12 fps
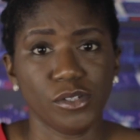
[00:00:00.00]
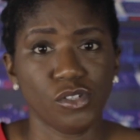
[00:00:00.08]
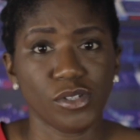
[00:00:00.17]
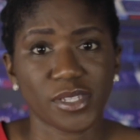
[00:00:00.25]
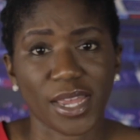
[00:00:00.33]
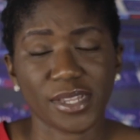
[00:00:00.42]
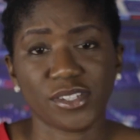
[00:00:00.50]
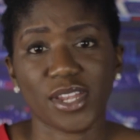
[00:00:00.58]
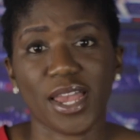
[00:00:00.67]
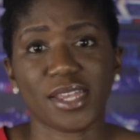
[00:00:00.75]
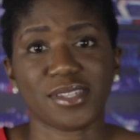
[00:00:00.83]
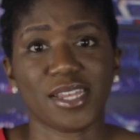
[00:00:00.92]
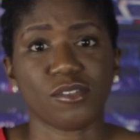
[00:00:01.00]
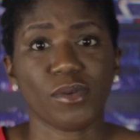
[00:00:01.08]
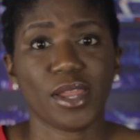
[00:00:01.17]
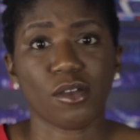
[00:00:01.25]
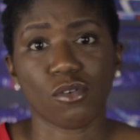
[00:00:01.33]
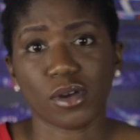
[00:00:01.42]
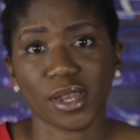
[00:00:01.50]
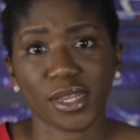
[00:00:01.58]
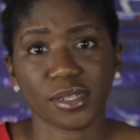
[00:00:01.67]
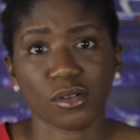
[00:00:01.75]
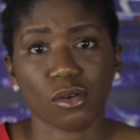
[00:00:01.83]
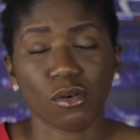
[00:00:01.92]
Utah Jazz, as well as
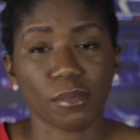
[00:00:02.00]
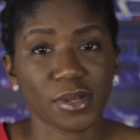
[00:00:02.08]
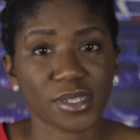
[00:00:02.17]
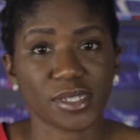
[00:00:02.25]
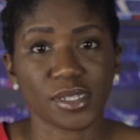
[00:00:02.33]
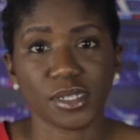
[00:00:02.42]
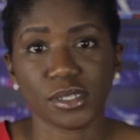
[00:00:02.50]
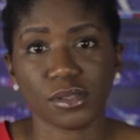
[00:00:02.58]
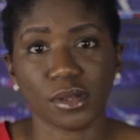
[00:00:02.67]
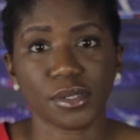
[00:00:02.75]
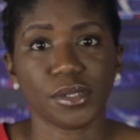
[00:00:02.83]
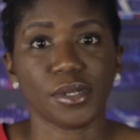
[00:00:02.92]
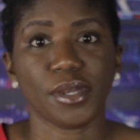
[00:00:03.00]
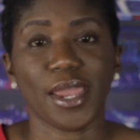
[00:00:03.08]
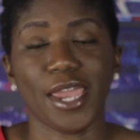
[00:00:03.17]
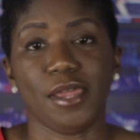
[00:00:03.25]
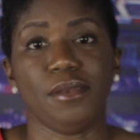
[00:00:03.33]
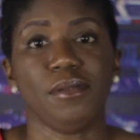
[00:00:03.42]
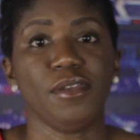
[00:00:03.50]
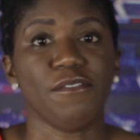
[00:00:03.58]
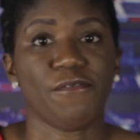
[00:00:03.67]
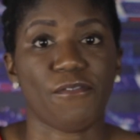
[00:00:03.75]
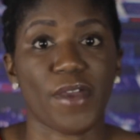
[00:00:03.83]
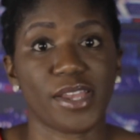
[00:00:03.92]
Oklahoma City Thunder and
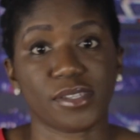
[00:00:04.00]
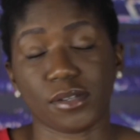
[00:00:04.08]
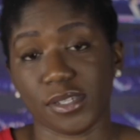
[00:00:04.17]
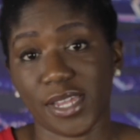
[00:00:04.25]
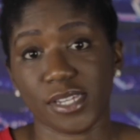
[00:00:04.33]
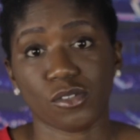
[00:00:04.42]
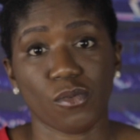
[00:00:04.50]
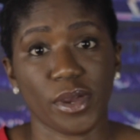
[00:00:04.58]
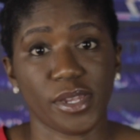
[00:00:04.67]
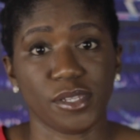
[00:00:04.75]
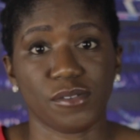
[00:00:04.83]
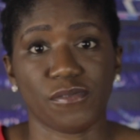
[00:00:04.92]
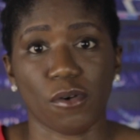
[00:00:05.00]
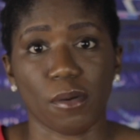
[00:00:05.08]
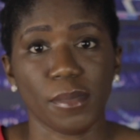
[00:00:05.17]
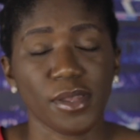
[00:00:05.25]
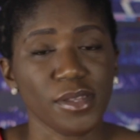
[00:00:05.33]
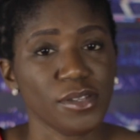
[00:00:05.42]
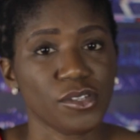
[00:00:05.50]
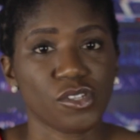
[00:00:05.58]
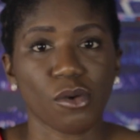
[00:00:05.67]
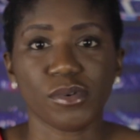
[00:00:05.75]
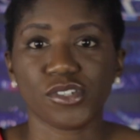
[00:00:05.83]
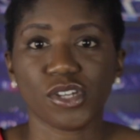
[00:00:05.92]
France, because that's where he's from.
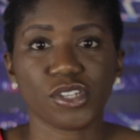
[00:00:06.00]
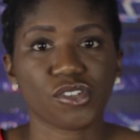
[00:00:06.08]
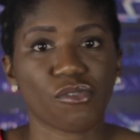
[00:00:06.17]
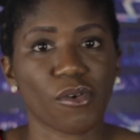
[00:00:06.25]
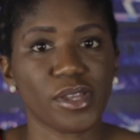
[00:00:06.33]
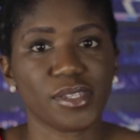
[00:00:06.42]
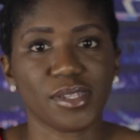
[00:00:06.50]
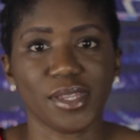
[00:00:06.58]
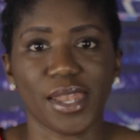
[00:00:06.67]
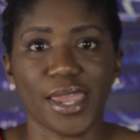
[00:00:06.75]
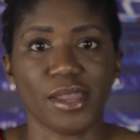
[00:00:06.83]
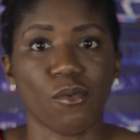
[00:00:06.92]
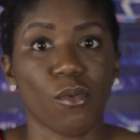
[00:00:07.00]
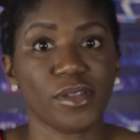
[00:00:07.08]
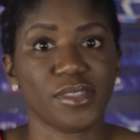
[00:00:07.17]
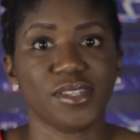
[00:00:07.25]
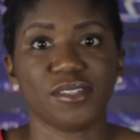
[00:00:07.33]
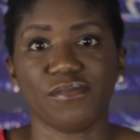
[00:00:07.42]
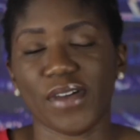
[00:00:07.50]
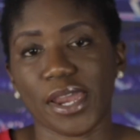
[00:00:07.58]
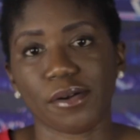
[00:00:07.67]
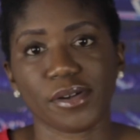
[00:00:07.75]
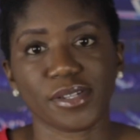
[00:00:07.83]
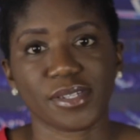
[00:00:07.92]
So it's just crazy like what this
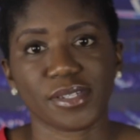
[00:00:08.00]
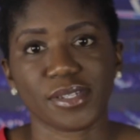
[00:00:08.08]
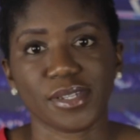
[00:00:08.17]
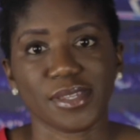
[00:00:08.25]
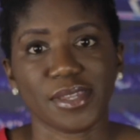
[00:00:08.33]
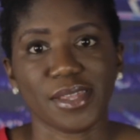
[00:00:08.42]
virus